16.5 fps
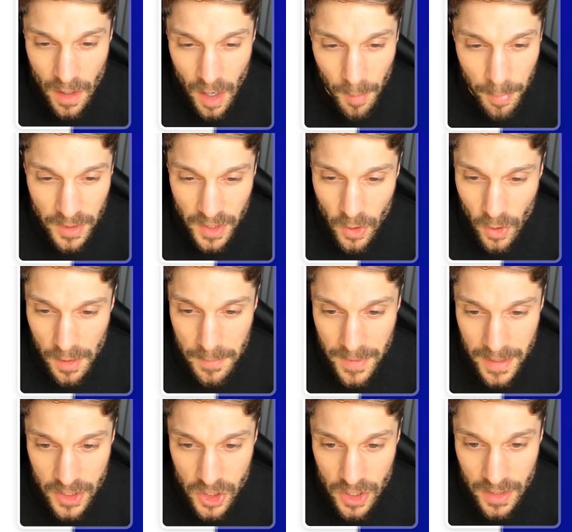A birthday
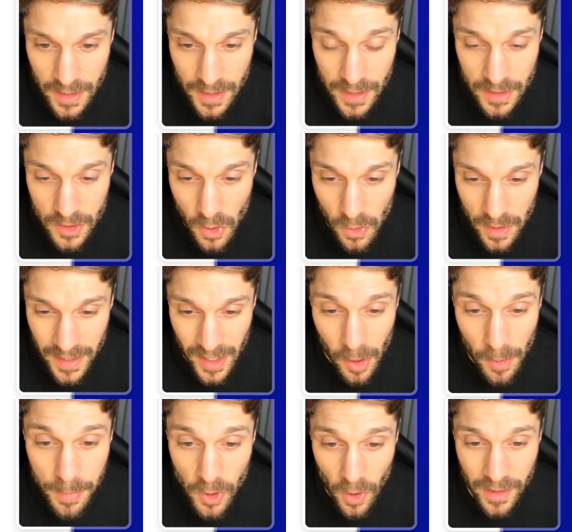automation is going to
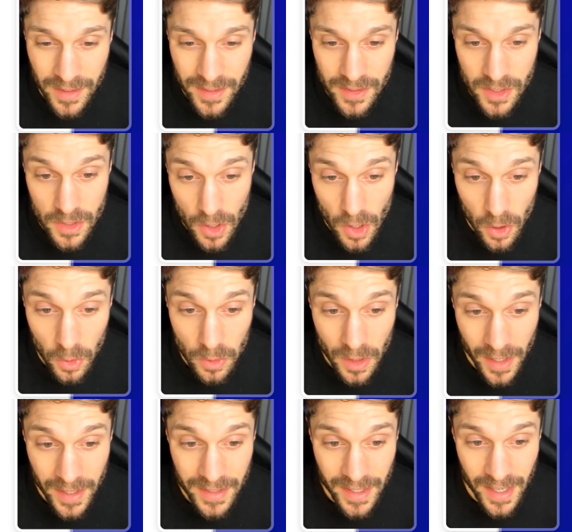help your audience know,
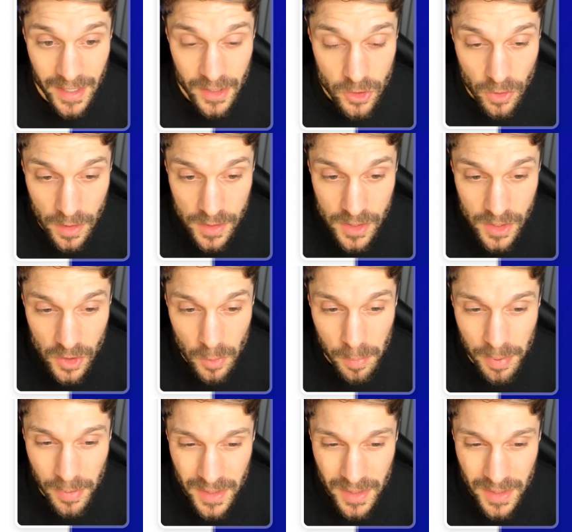like, and trust you.